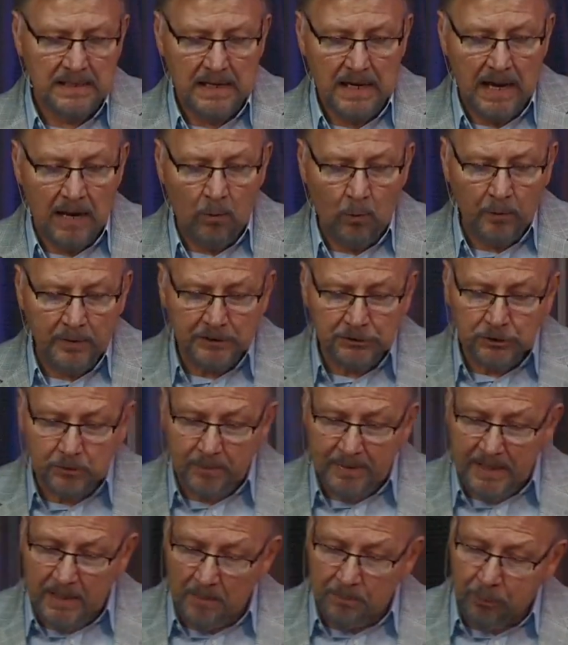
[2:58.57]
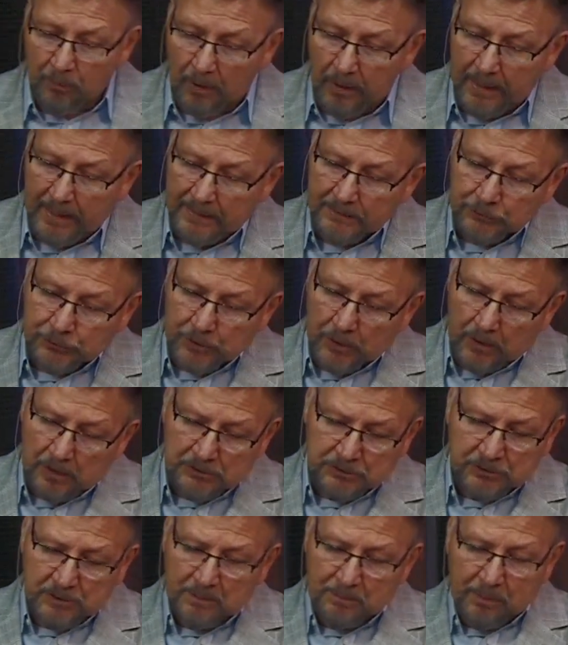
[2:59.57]
I want us to be a praying
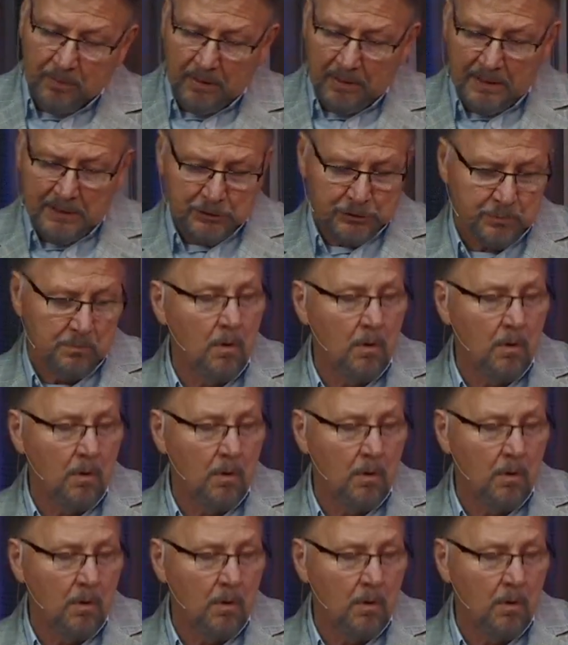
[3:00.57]
church that prays